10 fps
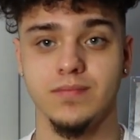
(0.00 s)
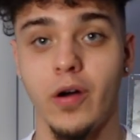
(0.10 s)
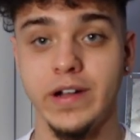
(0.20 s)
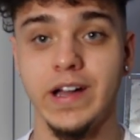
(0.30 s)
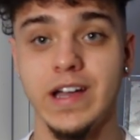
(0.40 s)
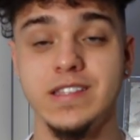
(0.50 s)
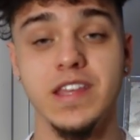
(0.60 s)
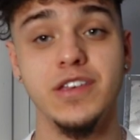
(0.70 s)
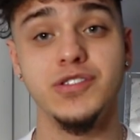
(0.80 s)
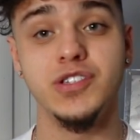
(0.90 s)
Alrighty guys,
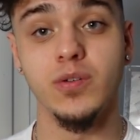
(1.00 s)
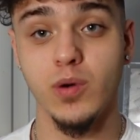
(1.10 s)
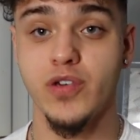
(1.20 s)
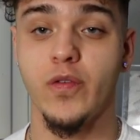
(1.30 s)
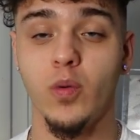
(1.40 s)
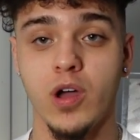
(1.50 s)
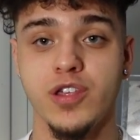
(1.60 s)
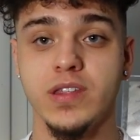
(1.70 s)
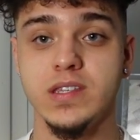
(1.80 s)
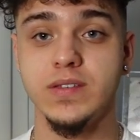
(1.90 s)
thank you so much for
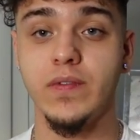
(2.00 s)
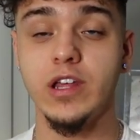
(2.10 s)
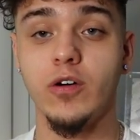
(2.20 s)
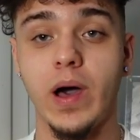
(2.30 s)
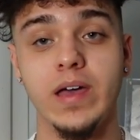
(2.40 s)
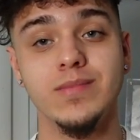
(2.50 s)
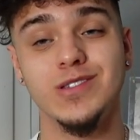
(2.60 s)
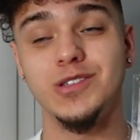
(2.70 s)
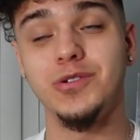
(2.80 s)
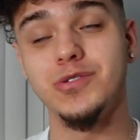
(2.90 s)
watching this video. I am
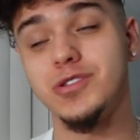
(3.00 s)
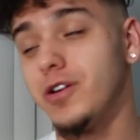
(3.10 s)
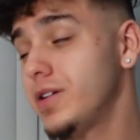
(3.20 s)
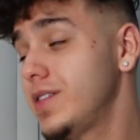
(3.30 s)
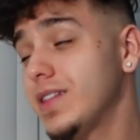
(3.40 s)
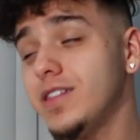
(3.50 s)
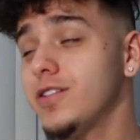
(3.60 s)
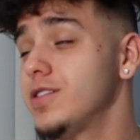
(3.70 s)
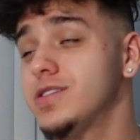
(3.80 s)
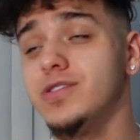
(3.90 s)
so sorry that
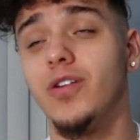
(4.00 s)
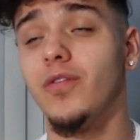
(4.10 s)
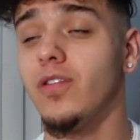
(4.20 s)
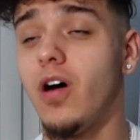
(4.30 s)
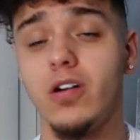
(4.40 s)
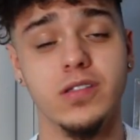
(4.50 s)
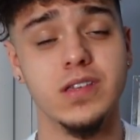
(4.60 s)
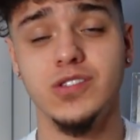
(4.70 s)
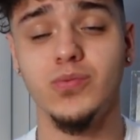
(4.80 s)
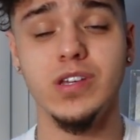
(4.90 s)
there is no vlog
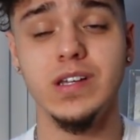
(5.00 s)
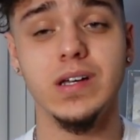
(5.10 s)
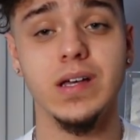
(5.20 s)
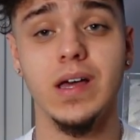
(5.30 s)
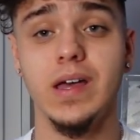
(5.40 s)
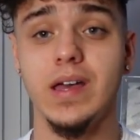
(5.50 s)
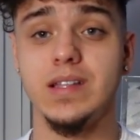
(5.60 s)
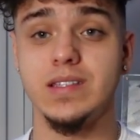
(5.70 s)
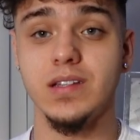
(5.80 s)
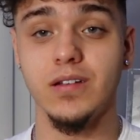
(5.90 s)
this week.
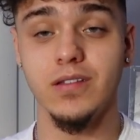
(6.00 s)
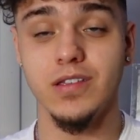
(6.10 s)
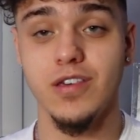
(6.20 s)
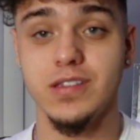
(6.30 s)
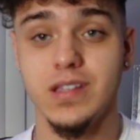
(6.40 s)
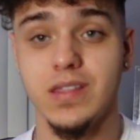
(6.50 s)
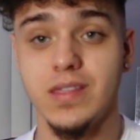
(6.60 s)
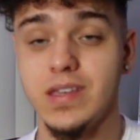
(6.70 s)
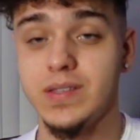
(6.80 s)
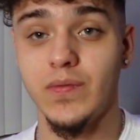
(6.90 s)
It's literally just
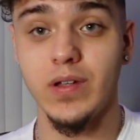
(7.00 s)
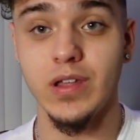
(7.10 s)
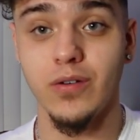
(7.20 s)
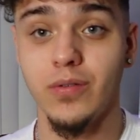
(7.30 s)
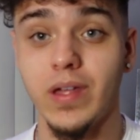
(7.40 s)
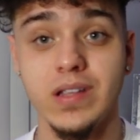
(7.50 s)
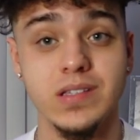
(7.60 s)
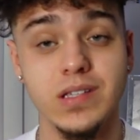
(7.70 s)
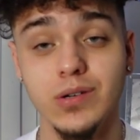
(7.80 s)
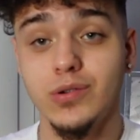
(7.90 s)
this video that is
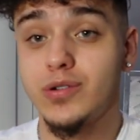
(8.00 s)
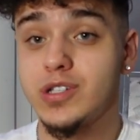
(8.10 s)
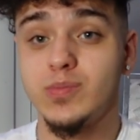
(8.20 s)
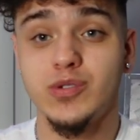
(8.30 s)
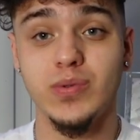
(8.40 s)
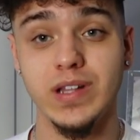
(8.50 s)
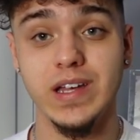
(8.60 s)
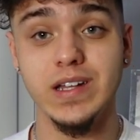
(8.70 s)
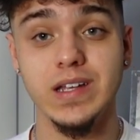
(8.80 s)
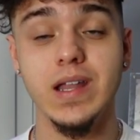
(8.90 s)
still Christmas
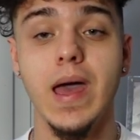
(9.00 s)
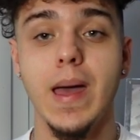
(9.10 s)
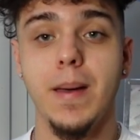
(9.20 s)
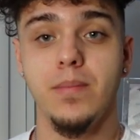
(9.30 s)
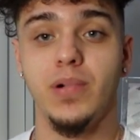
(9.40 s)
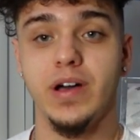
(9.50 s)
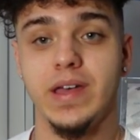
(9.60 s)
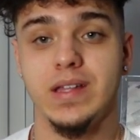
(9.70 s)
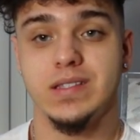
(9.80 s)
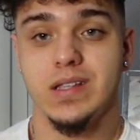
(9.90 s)
related, but
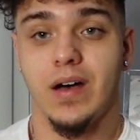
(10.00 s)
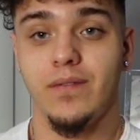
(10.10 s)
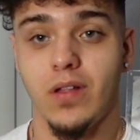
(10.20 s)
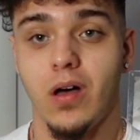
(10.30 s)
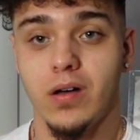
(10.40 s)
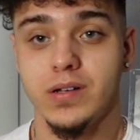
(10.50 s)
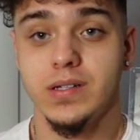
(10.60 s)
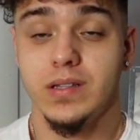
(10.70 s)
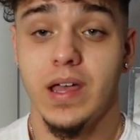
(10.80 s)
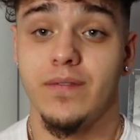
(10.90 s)
it's not vlog
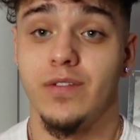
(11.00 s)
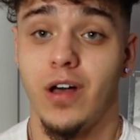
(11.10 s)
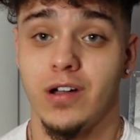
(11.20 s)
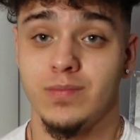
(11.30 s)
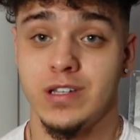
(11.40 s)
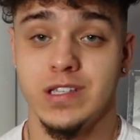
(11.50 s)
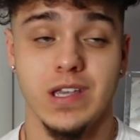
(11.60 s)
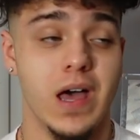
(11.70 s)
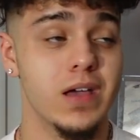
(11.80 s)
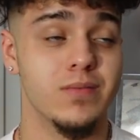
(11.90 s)
like
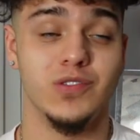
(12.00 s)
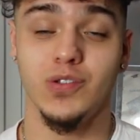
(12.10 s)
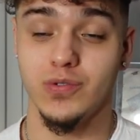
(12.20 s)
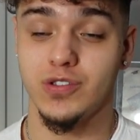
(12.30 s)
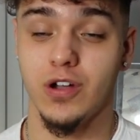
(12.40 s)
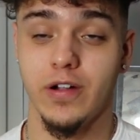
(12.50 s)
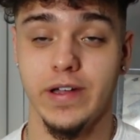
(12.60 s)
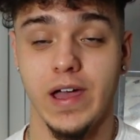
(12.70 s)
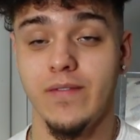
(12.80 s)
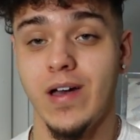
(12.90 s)
Vlogmas. I am so
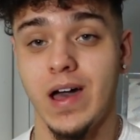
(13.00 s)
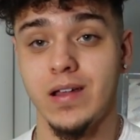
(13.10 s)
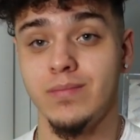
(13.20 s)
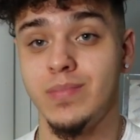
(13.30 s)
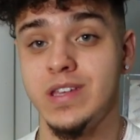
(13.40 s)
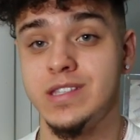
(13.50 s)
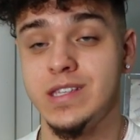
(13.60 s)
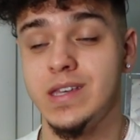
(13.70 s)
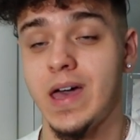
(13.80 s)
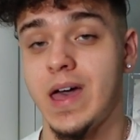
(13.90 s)
sorry. I've had a
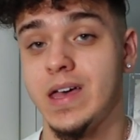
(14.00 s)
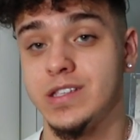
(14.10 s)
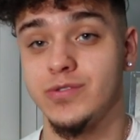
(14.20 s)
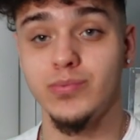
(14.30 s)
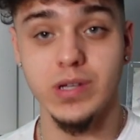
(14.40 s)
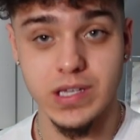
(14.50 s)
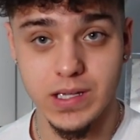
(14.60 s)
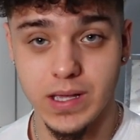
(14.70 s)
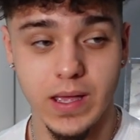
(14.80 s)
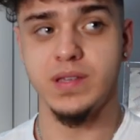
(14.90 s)
busy ass week.